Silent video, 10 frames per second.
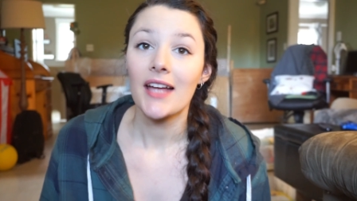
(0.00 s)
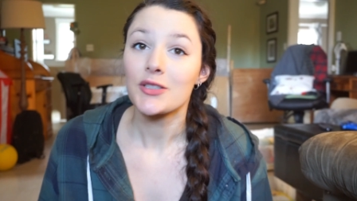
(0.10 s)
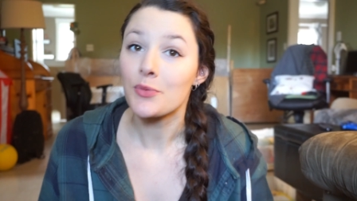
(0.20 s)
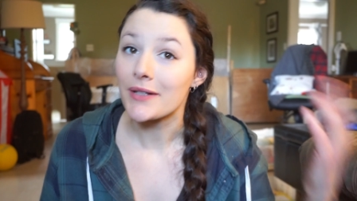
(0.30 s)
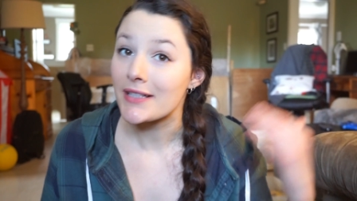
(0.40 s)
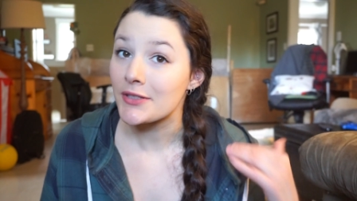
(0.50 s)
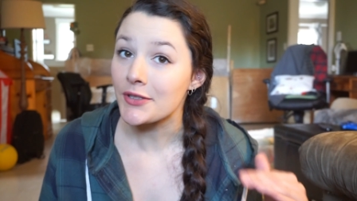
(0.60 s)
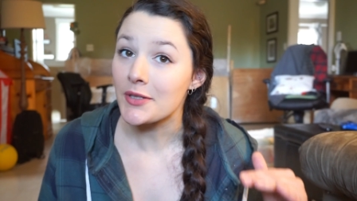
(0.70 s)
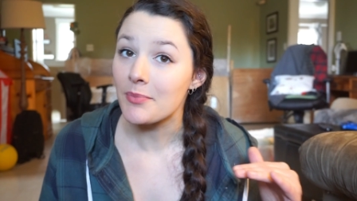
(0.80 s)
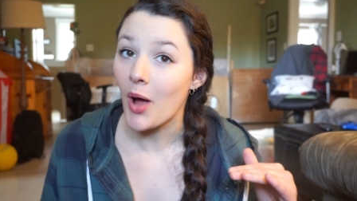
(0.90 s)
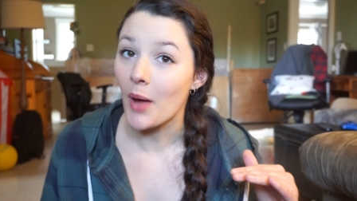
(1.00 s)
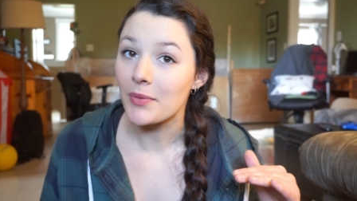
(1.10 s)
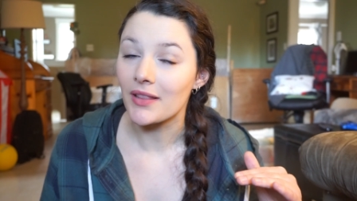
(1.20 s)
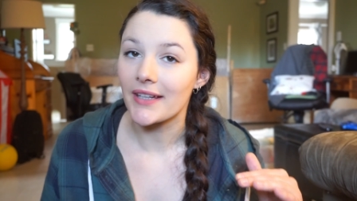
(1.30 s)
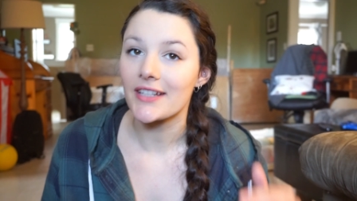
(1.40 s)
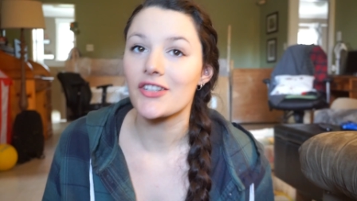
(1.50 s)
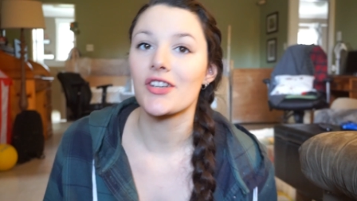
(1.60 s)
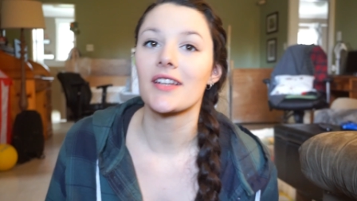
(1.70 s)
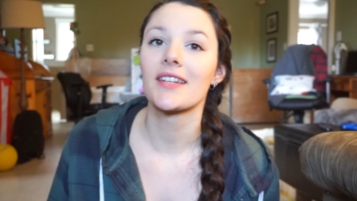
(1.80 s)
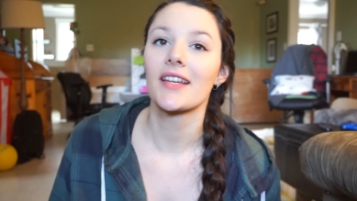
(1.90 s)
to a certain
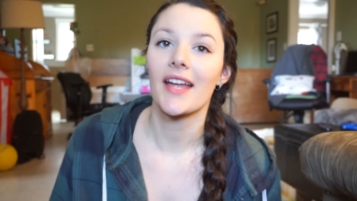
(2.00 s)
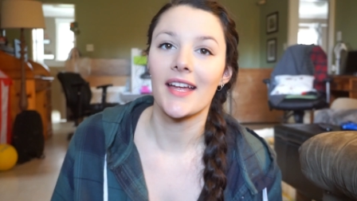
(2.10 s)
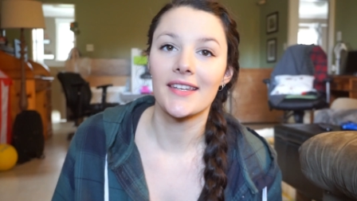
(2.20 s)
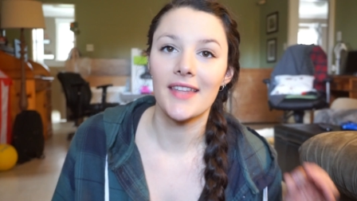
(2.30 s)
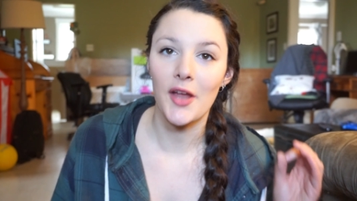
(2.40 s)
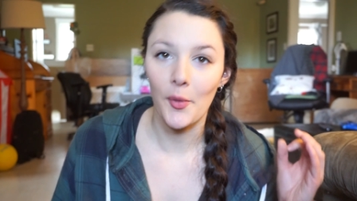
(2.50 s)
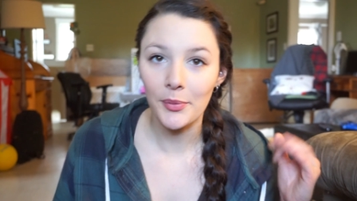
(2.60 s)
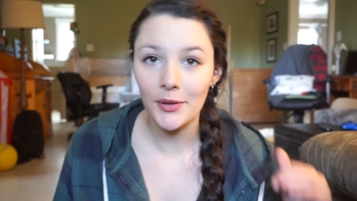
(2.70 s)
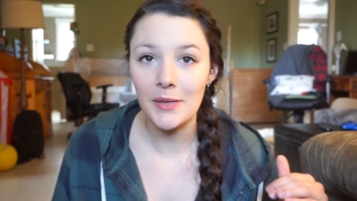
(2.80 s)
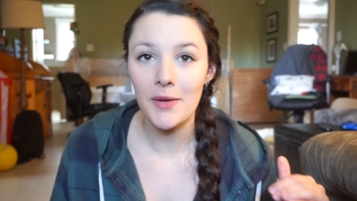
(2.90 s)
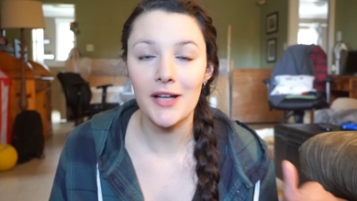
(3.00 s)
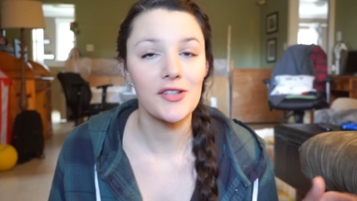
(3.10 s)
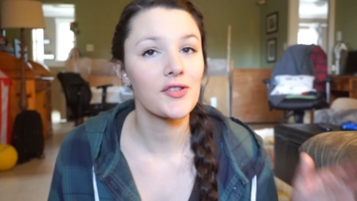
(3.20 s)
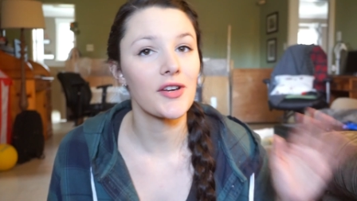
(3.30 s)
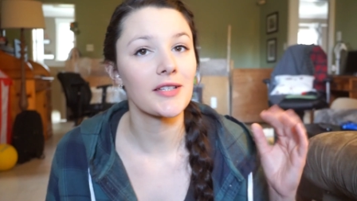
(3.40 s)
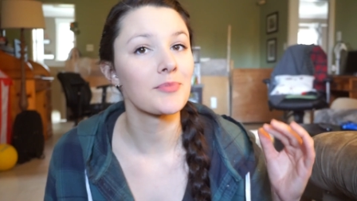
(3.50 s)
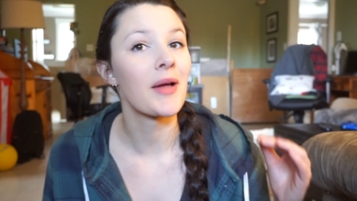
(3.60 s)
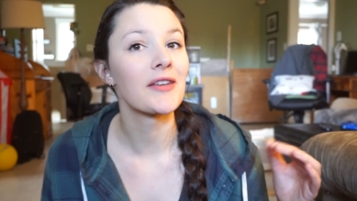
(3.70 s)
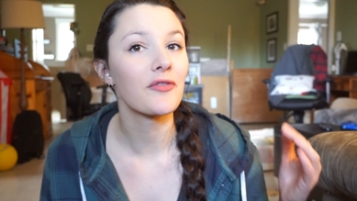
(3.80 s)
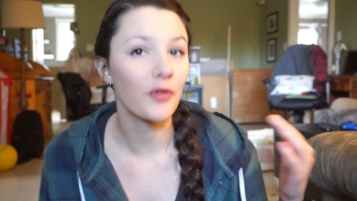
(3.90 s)
population and they are pretty much just
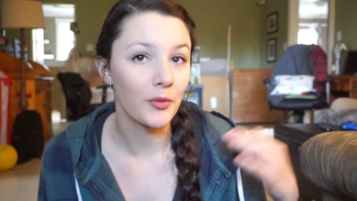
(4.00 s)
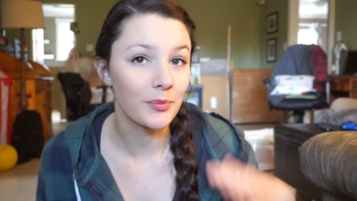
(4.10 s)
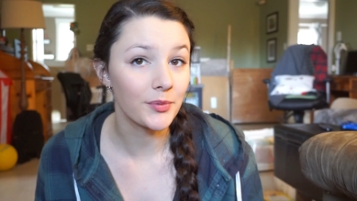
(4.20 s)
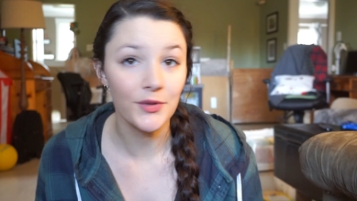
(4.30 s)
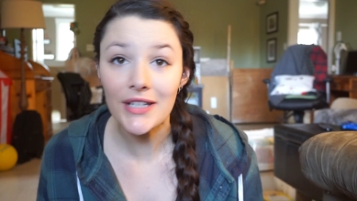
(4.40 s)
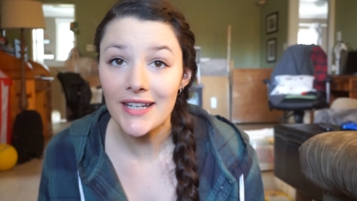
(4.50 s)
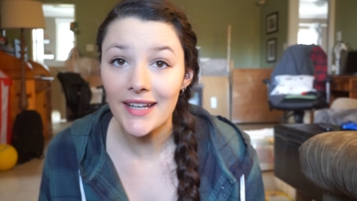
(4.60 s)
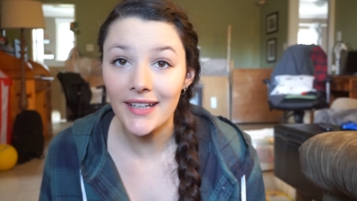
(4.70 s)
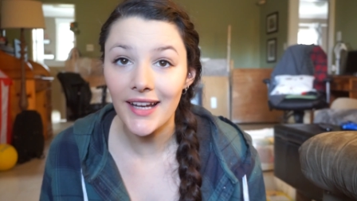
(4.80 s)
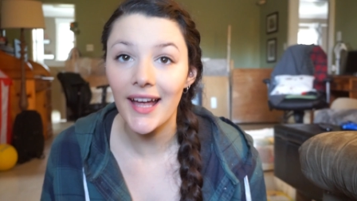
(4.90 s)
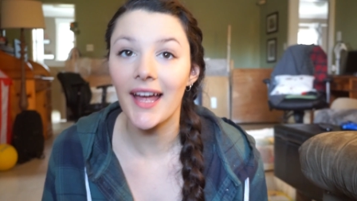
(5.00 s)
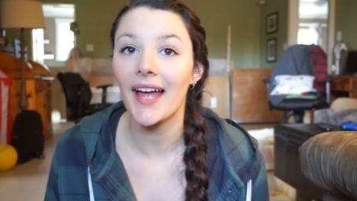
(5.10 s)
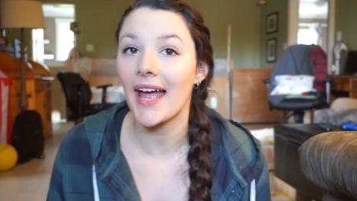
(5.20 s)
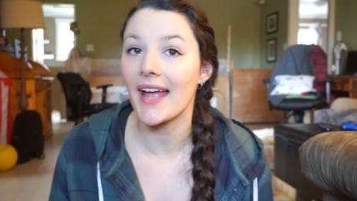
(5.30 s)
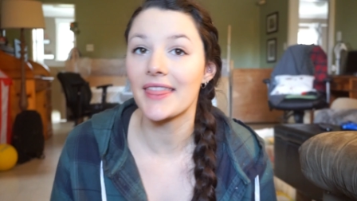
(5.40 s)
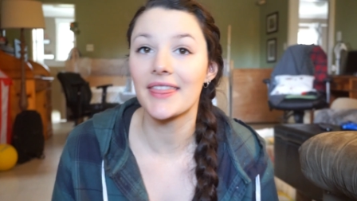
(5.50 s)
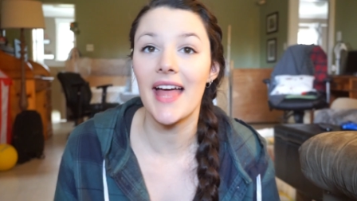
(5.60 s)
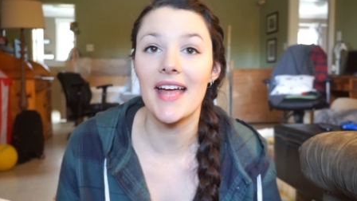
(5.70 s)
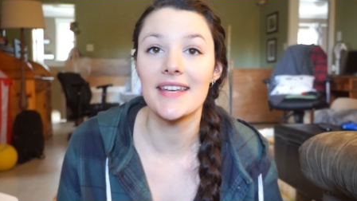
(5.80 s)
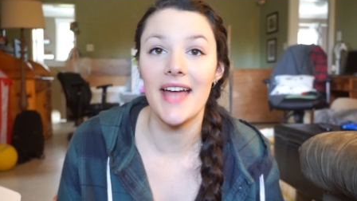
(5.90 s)
meant for breeding. And
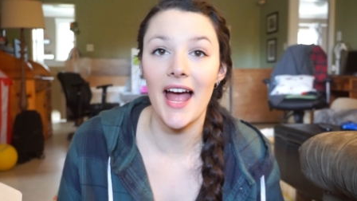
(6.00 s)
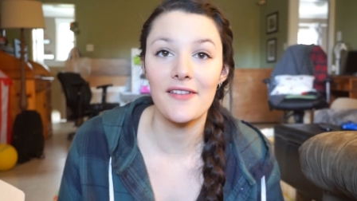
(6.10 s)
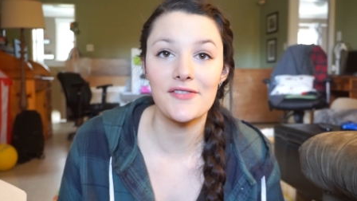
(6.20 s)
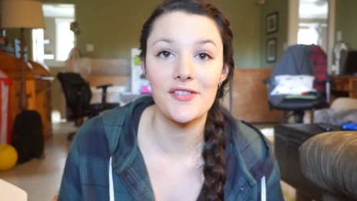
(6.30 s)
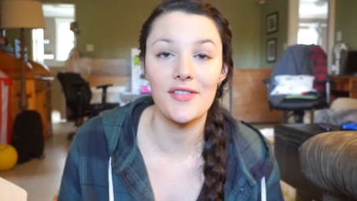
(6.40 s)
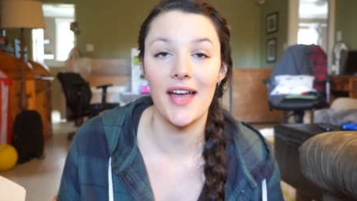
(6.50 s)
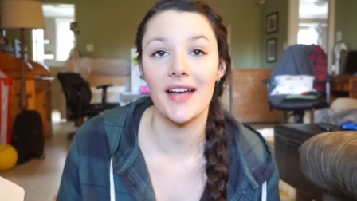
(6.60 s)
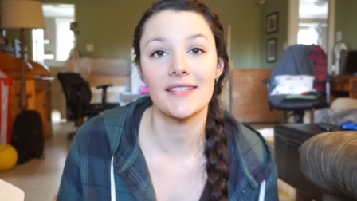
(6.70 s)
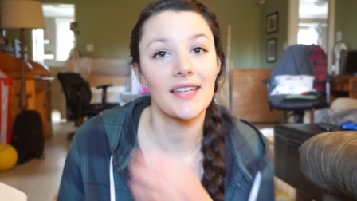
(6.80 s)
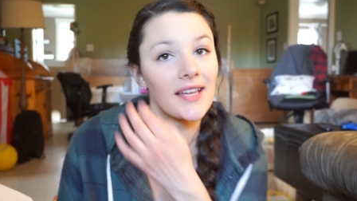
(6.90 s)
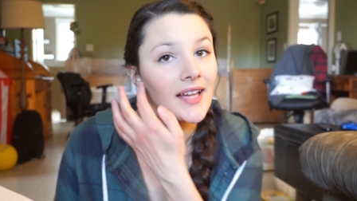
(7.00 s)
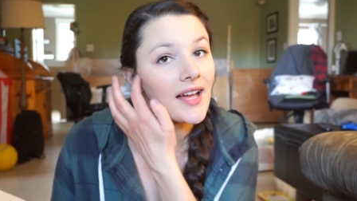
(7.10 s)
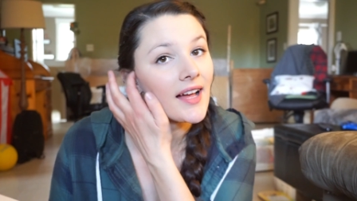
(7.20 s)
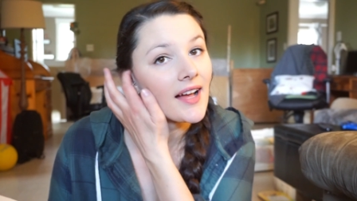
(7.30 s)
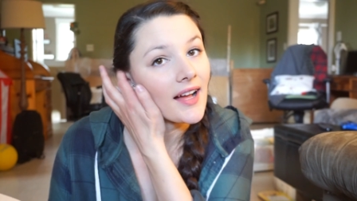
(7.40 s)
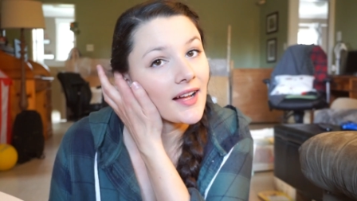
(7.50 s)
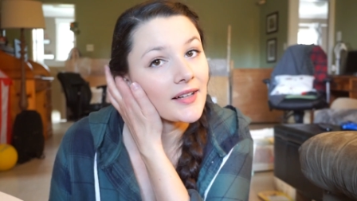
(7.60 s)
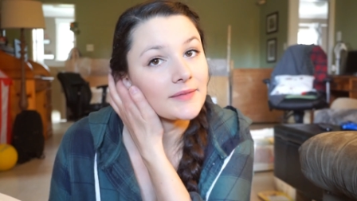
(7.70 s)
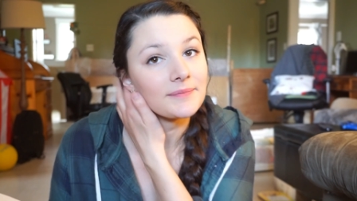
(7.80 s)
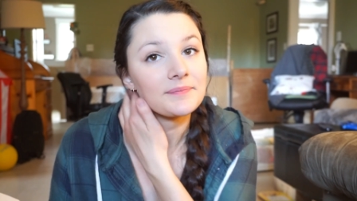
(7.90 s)
then after that,
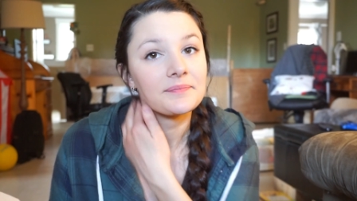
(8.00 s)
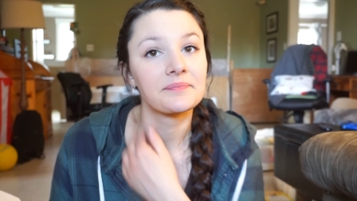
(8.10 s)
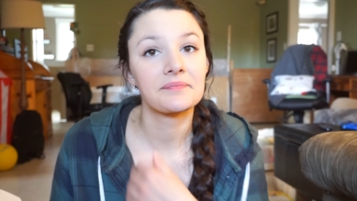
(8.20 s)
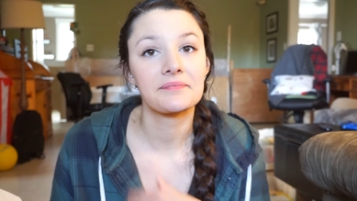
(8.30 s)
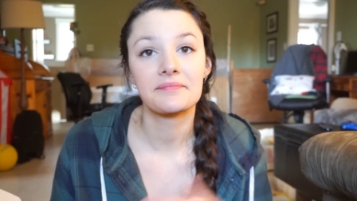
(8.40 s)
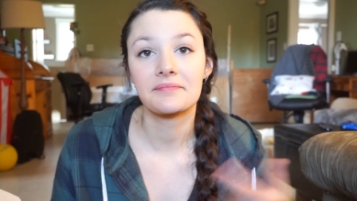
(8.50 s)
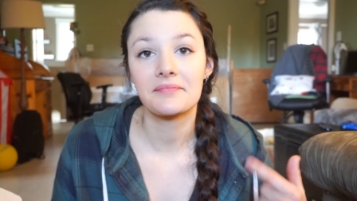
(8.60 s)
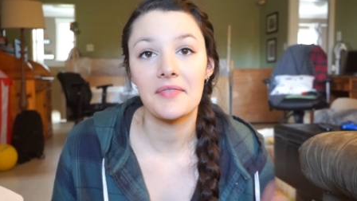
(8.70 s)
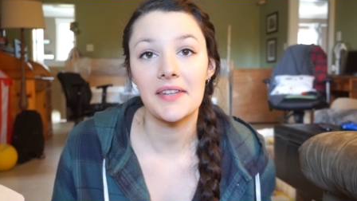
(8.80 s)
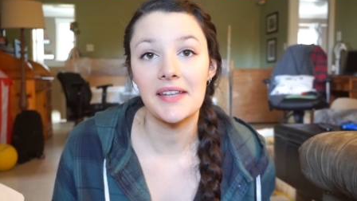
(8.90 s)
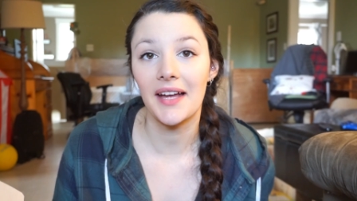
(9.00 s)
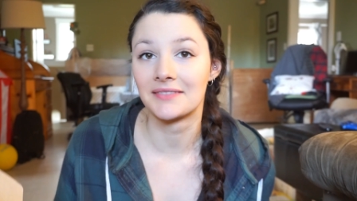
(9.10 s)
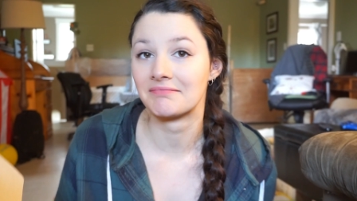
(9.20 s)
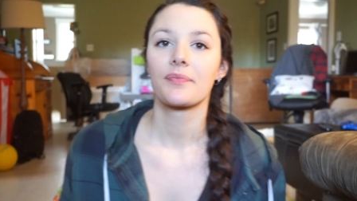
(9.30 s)
um, yeah.